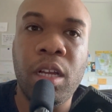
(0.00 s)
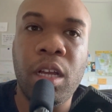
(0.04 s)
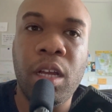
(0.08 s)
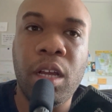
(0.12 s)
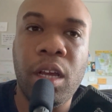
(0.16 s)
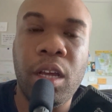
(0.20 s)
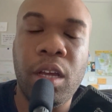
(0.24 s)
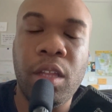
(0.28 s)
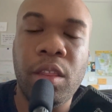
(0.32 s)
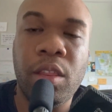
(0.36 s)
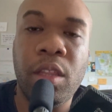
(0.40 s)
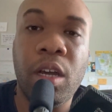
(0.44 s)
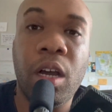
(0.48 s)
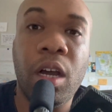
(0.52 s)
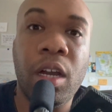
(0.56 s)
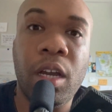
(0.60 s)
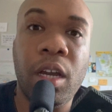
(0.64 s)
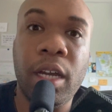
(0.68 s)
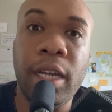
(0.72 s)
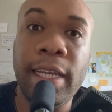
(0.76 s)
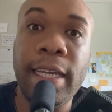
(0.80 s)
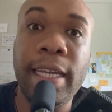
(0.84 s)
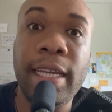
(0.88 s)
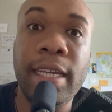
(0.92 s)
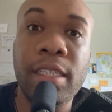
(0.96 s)
thought
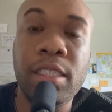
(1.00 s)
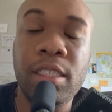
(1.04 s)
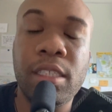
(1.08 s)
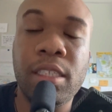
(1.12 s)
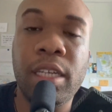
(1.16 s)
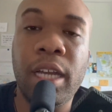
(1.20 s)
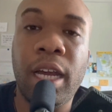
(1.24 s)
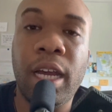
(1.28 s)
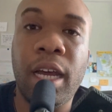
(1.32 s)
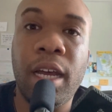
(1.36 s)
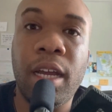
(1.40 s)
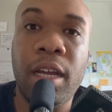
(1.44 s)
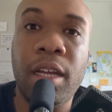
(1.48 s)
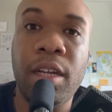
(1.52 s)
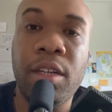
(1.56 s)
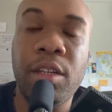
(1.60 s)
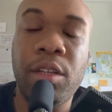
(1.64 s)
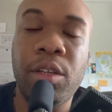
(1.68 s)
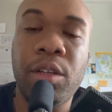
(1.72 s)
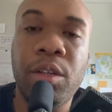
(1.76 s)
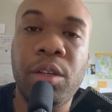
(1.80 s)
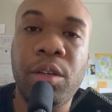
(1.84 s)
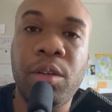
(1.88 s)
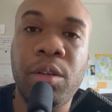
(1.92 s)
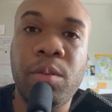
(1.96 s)
against God,
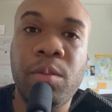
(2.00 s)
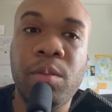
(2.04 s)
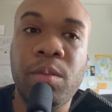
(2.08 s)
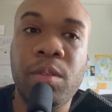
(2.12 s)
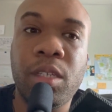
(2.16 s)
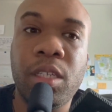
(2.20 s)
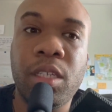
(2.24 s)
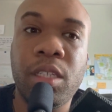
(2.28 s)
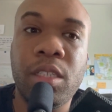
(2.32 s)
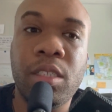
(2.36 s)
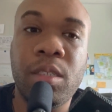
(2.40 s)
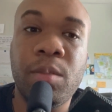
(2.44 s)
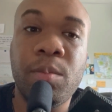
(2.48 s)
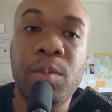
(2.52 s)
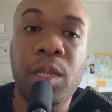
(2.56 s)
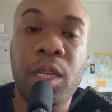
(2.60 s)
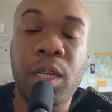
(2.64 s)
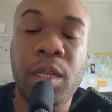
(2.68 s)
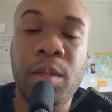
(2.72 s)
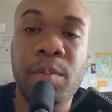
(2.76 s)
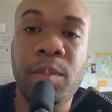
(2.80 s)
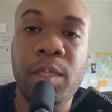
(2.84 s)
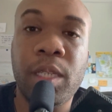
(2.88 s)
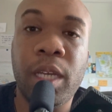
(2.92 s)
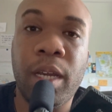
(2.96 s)
you know. Because
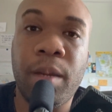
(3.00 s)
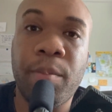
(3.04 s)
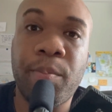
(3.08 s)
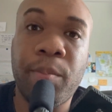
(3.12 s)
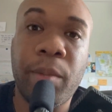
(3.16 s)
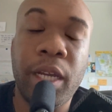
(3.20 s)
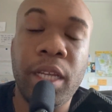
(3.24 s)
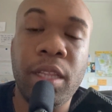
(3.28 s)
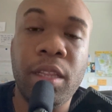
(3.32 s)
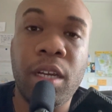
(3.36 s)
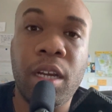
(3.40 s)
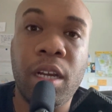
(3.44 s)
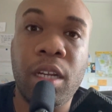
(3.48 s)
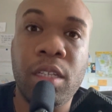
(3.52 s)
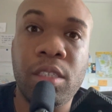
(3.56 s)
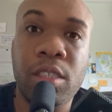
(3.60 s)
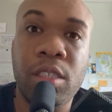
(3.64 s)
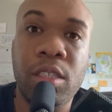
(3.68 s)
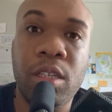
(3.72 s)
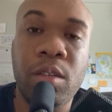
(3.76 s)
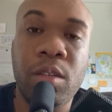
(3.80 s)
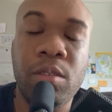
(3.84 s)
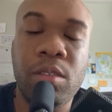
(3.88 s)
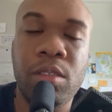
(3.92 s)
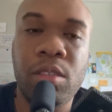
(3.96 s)
sometimes my thoughts
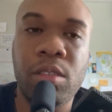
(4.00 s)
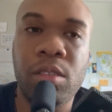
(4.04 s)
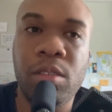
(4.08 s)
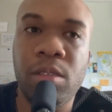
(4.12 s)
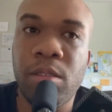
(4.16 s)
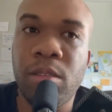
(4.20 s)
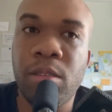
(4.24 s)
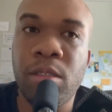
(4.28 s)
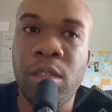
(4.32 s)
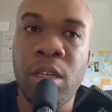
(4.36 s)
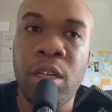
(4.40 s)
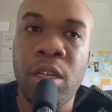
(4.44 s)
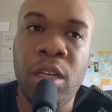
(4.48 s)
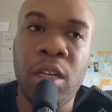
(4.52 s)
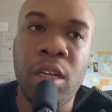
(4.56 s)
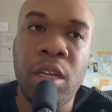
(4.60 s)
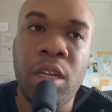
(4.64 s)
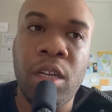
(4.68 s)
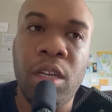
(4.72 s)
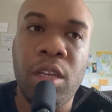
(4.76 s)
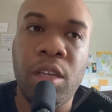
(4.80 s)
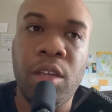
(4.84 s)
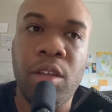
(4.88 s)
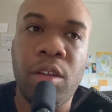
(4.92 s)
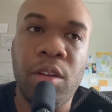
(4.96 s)
go to,
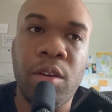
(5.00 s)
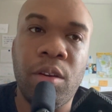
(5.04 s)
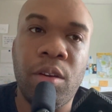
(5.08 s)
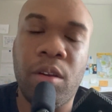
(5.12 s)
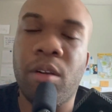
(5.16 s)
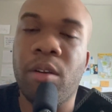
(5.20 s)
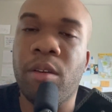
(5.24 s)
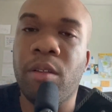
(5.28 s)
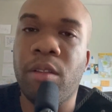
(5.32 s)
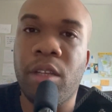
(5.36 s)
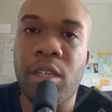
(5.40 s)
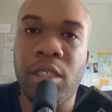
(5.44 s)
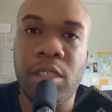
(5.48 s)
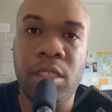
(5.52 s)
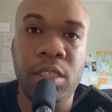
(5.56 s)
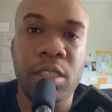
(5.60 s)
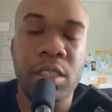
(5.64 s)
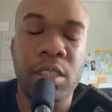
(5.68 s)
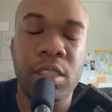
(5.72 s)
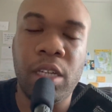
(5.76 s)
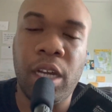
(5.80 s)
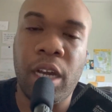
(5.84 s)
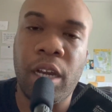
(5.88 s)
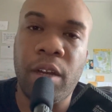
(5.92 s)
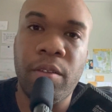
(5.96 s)
you know, oh, this
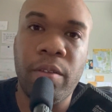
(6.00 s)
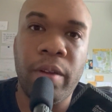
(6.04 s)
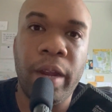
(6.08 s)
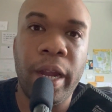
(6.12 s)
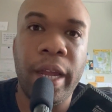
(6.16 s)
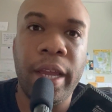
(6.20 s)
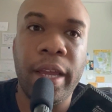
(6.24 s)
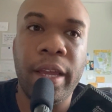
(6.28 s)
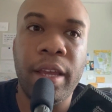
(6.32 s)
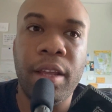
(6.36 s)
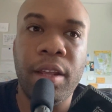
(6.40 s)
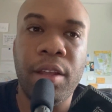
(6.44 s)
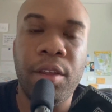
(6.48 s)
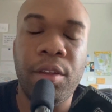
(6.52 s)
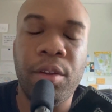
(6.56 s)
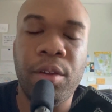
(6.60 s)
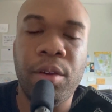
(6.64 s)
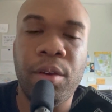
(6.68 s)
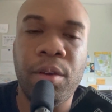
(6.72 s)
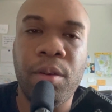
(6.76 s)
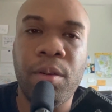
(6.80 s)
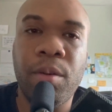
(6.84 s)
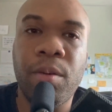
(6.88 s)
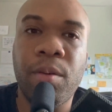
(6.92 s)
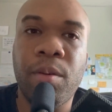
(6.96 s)
is not right, you
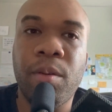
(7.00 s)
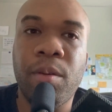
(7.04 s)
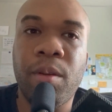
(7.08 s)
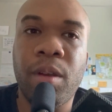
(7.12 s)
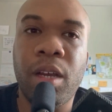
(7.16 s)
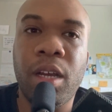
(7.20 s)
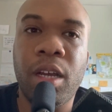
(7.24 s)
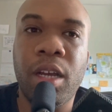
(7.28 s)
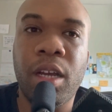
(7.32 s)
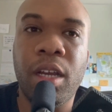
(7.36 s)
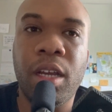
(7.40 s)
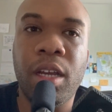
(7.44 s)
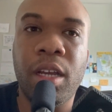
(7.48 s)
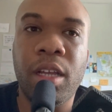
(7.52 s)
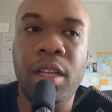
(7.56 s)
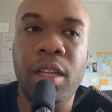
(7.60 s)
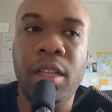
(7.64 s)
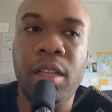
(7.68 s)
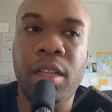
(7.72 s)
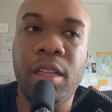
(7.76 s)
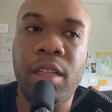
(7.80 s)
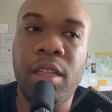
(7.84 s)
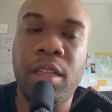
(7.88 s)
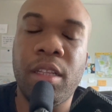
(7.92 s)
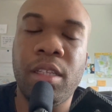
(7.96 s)
know,
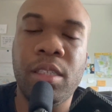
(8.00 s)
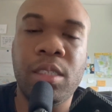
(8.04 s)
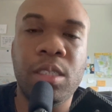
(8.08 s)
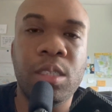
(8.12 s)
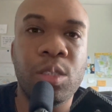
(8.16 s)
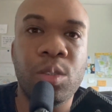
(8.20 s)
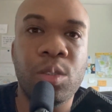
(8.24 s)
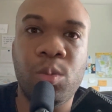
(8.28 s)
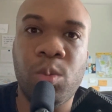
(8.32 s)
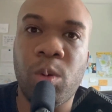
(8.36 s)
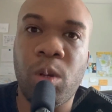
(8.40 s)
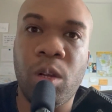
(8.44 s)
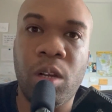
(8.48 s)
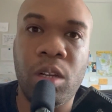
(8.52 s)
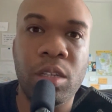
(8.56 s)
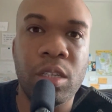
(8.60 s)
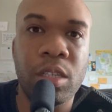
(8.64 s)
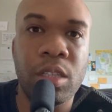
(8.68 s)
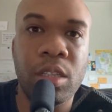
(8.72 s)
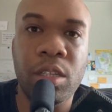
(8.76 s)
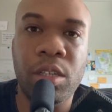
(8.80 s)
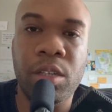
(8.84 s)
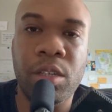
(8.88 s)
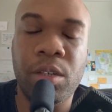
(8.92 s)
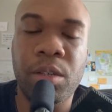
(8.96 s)
this is wrong
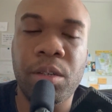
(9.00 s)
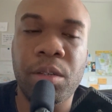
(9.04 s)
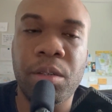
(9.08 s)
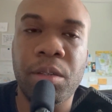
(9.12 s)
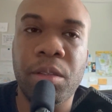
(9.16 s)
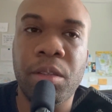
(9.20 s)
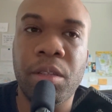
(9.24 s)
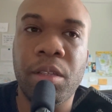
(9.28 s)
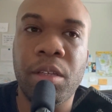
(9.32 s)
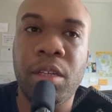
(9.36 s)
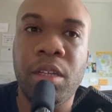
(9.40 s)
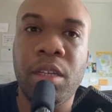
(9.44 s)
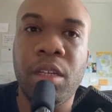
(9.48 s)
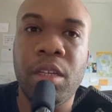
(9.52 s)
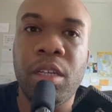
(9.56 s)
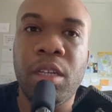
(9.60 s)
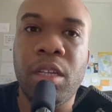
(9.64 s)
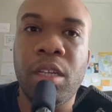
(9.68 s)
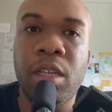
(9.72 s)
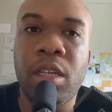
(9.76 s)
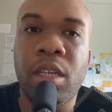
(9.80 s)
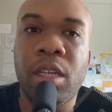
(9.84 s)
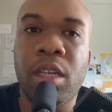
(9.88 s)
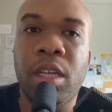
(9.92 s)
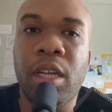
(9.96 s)
in the earth.
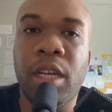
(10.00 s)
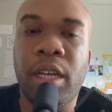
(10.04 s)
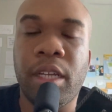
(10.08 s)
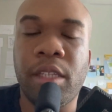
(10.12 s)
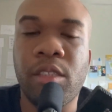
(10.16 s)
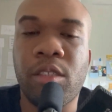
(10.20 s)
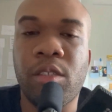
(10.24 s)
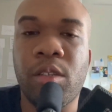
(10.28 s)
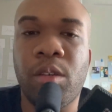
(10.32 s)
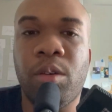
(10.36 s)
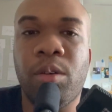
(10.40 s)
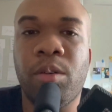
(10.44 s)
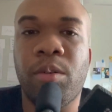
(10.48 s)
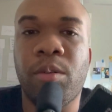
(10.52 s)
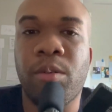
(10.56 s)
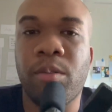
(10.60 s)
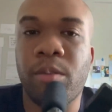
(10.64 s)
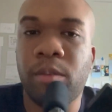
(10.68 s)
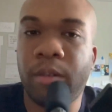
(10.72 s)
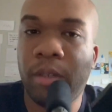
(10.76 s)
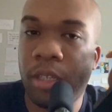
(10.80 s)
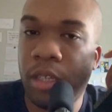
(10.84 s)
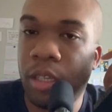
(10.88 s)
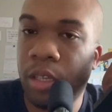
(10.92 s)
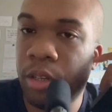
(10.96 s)
And so,
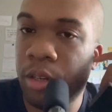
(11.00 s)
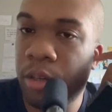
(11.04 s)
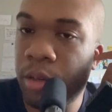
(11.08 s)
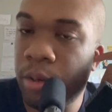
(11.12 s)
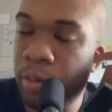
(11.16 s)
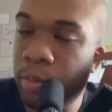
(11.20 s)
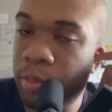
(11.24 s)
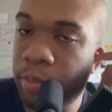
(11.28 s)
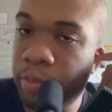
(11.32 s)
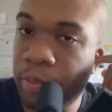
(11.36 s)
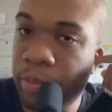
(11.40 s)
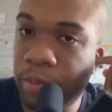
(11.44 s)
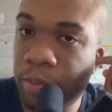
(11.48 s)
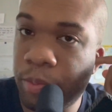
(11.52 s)
you know,